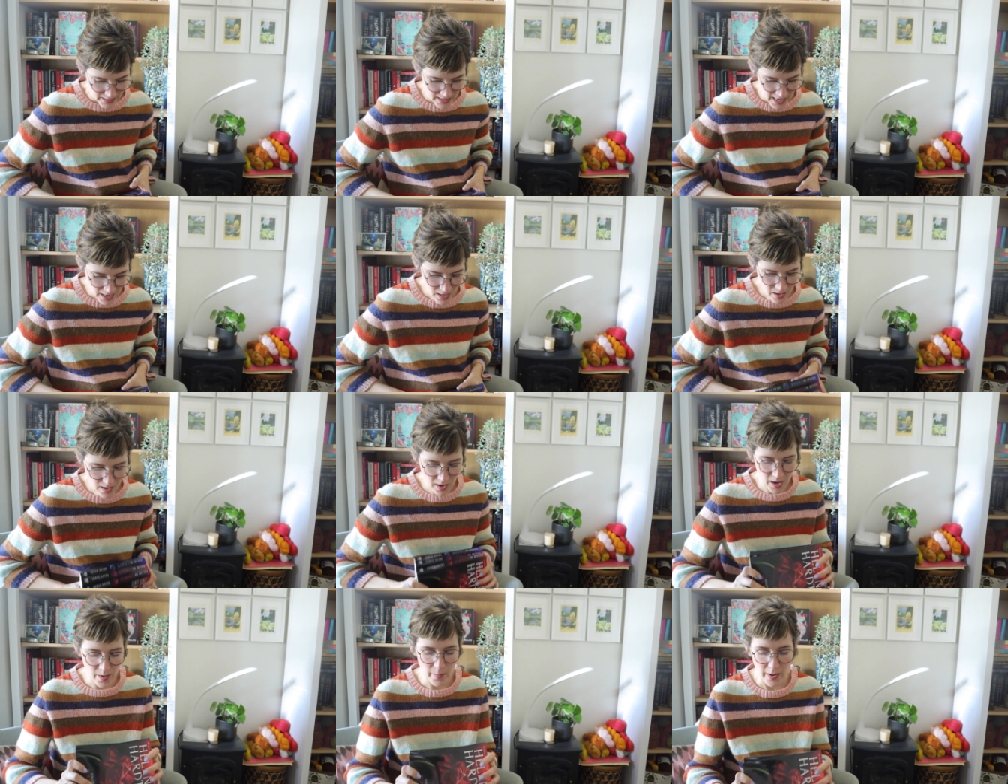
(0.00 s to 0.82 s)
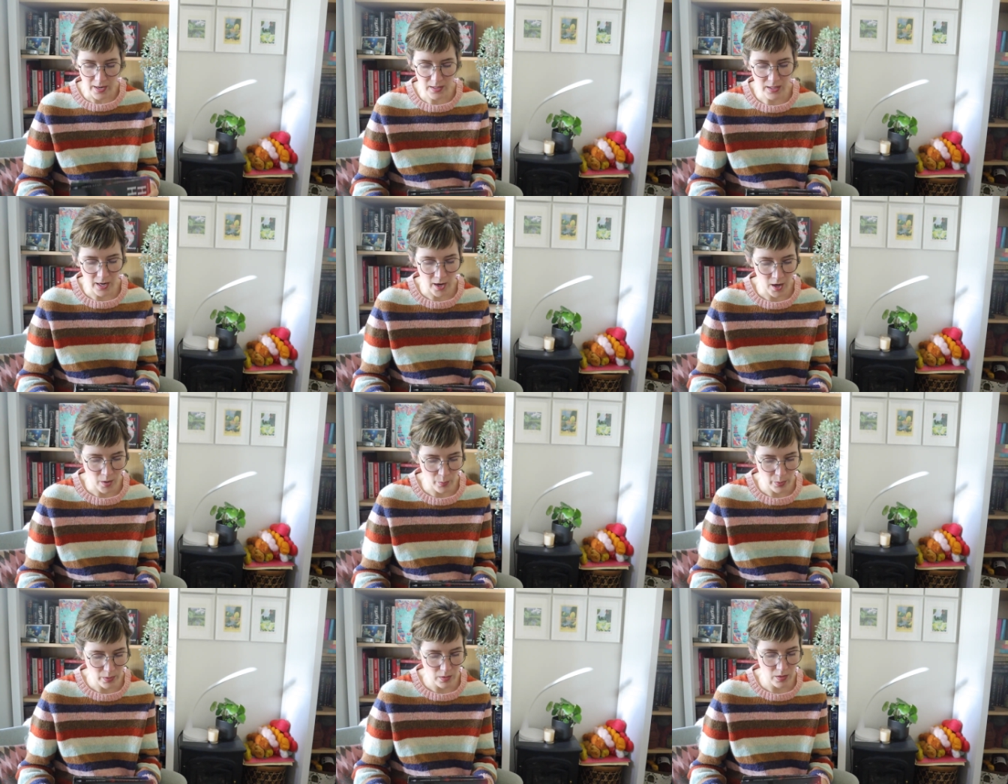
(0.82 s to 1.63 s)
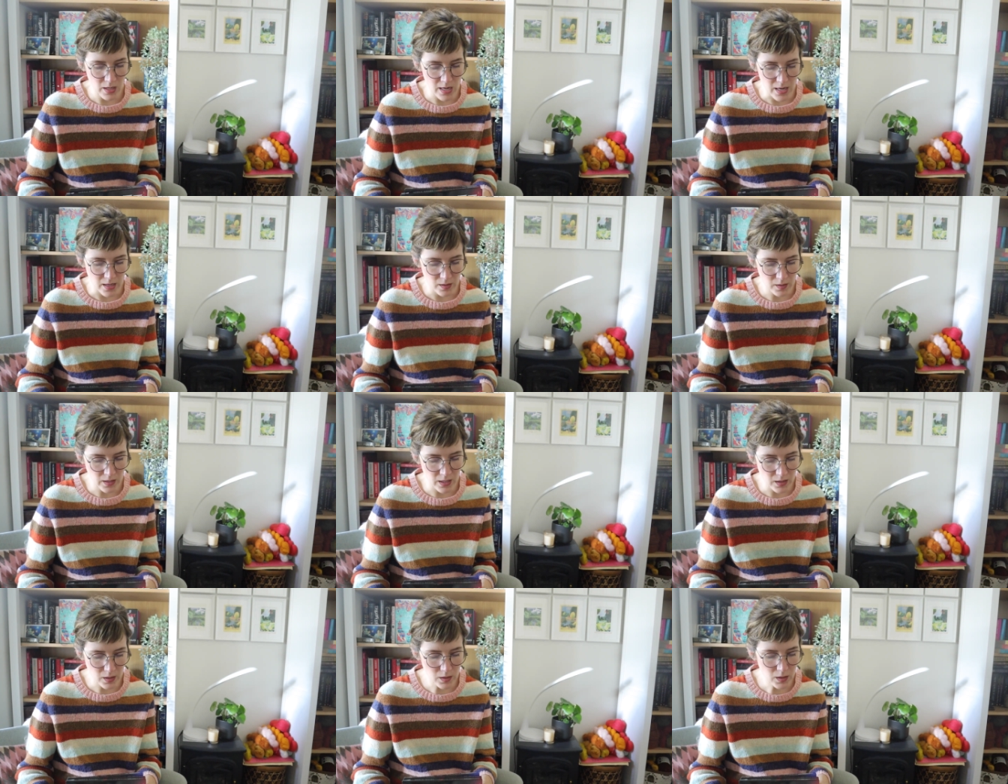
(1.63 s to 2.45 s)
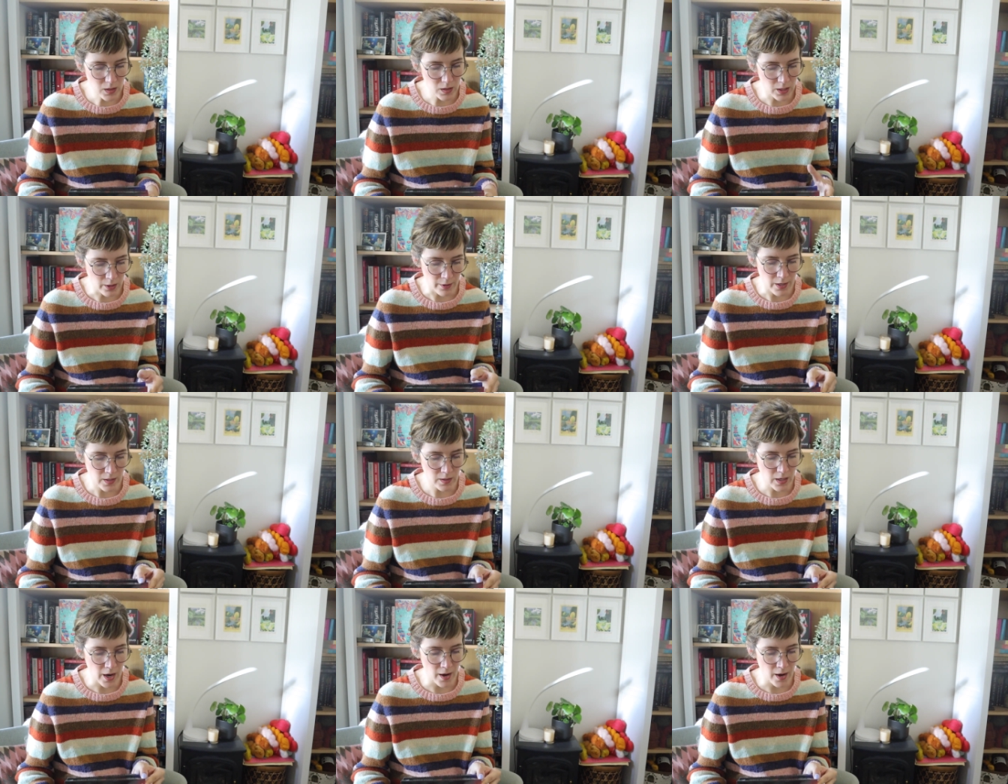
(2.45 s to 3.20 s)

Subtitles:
Then I picked up these. This is a series.